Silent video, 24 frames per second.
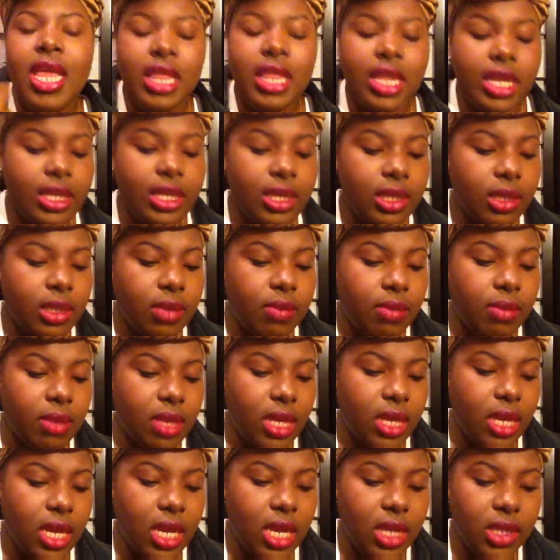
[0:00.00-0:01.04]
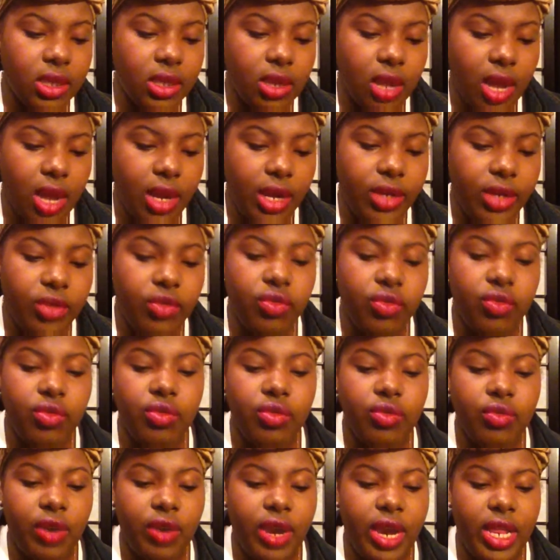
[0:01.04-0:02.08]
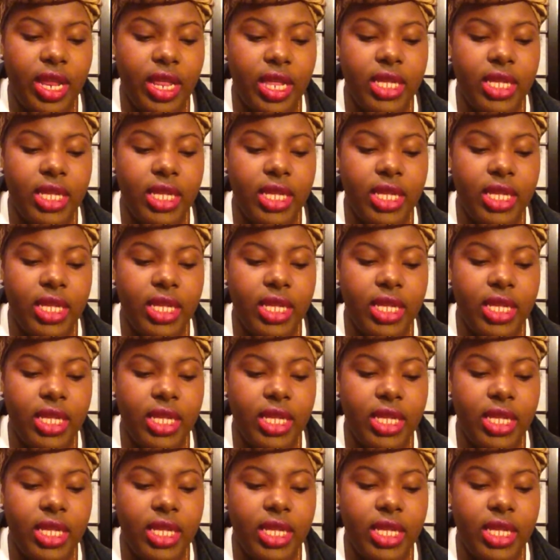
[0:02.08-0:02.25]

This to me is not a true red.